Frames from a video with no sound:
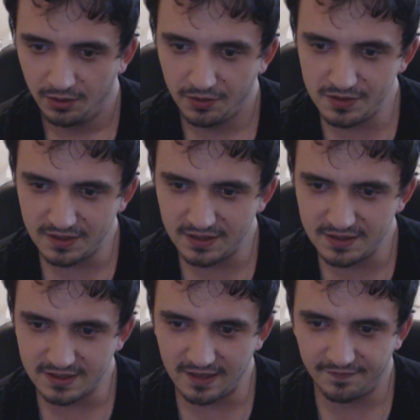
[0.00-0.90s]
Using the
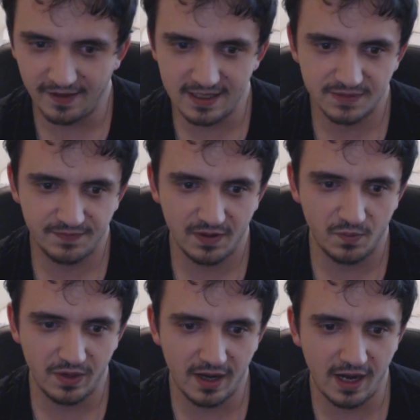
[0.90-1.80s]
design philosophy,
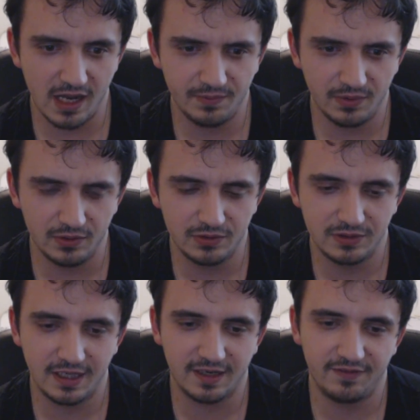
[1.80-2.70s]
we are able to
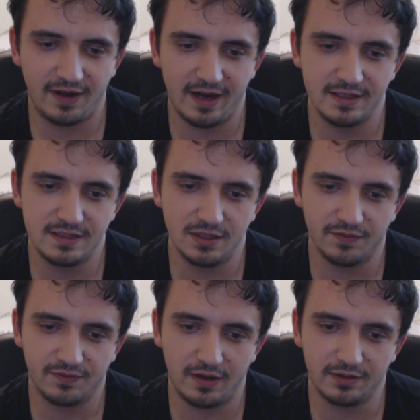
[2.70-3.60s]
take a variety
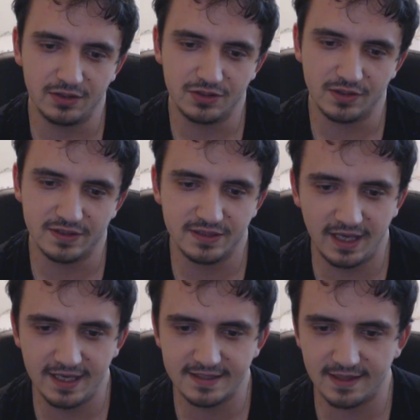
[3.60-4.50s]
of crowd control
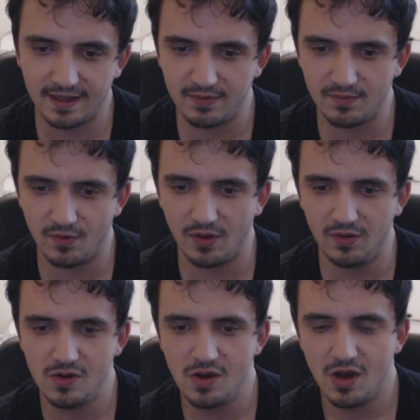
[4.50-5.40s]
states that
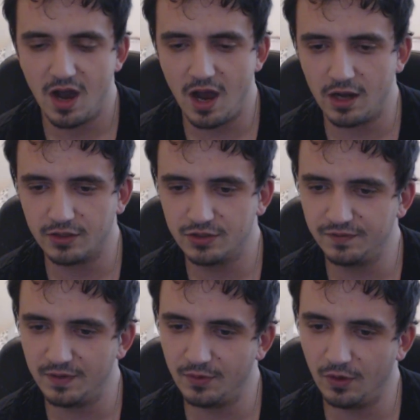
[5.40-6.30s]
MMO are
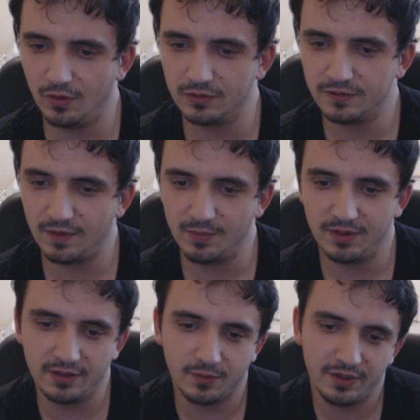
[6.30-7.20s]
all too
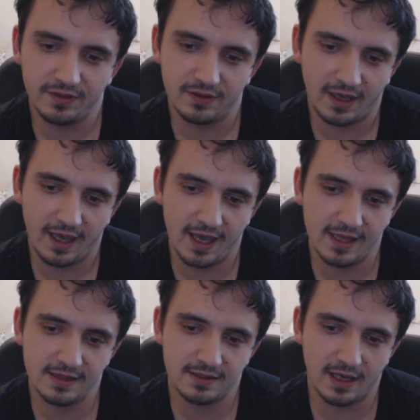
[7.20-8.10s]
familiar with
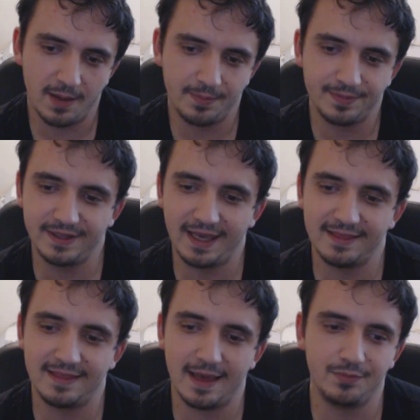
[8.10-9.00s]
and
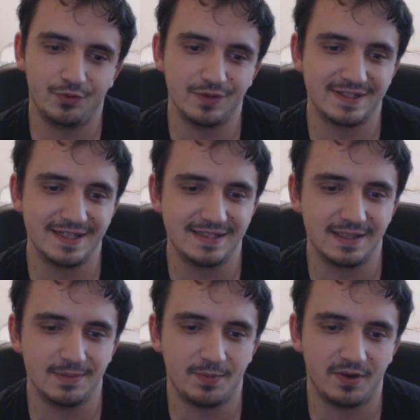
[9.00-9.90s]
update them to a
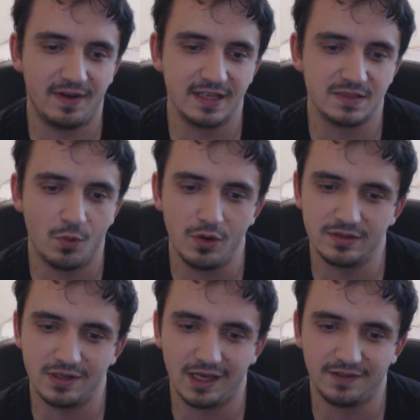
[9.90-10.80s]
system that provides more
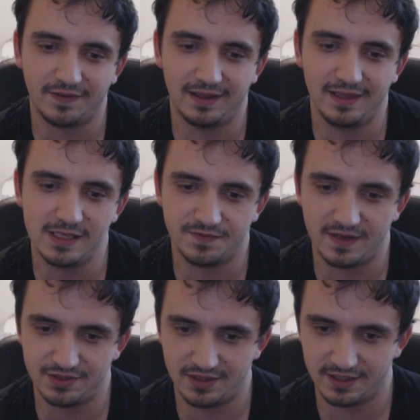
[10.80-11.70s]
interactive and less
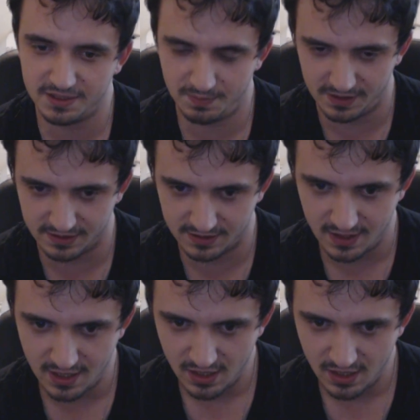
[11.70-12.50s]
frustrating experience.